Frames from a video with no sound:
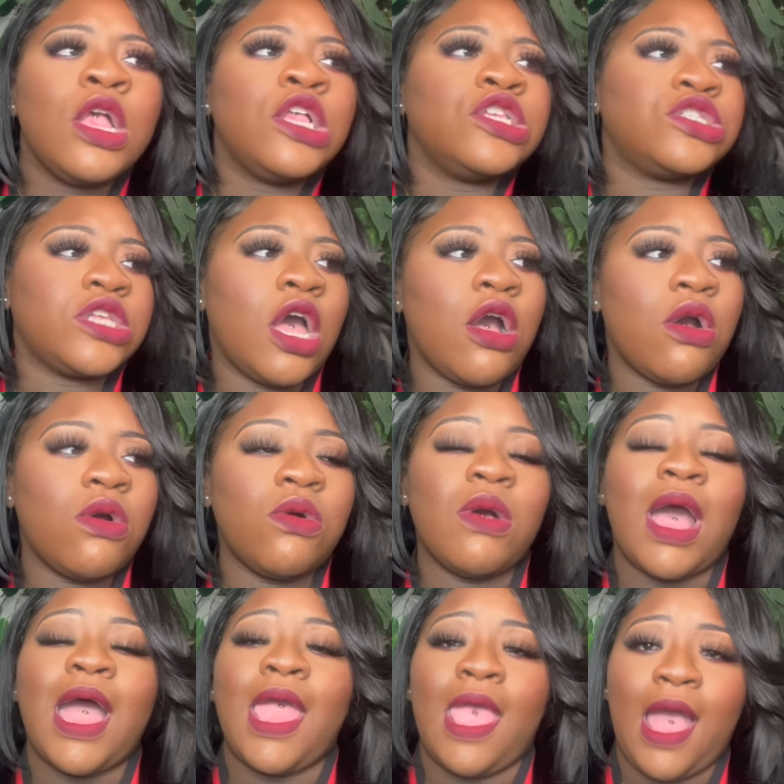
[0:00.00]
So,
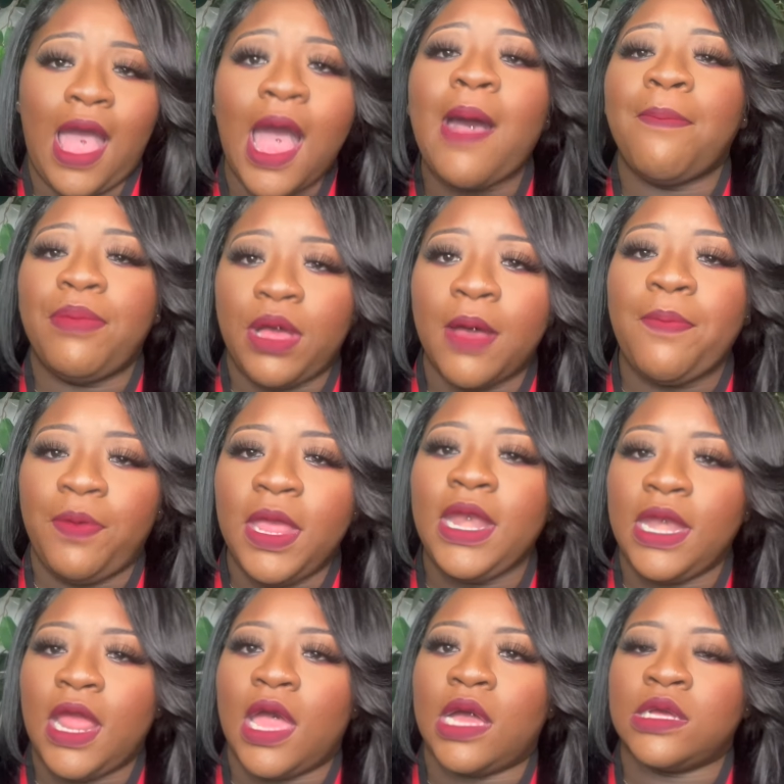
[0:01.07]
I hop up in
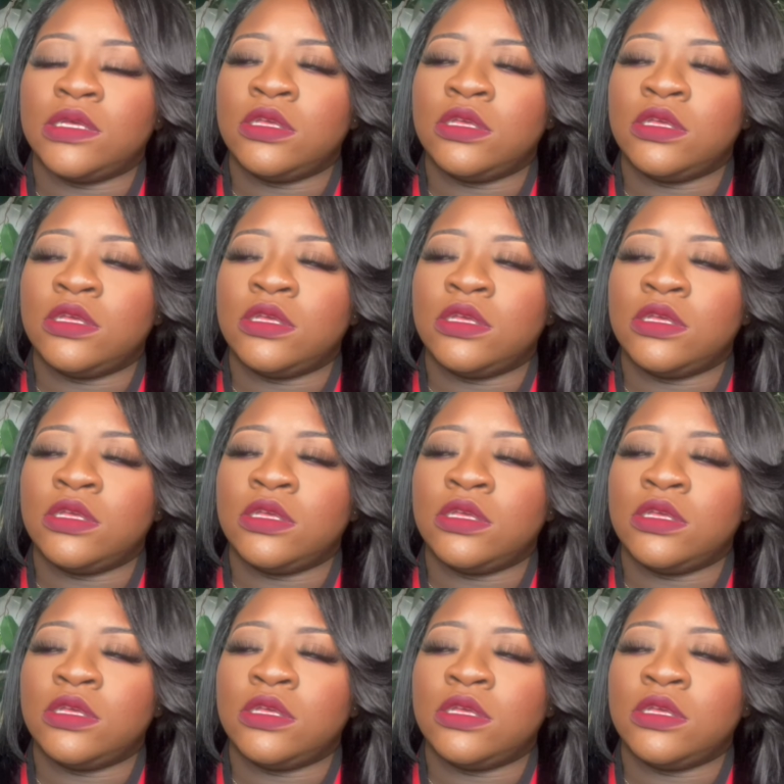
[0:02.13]
there.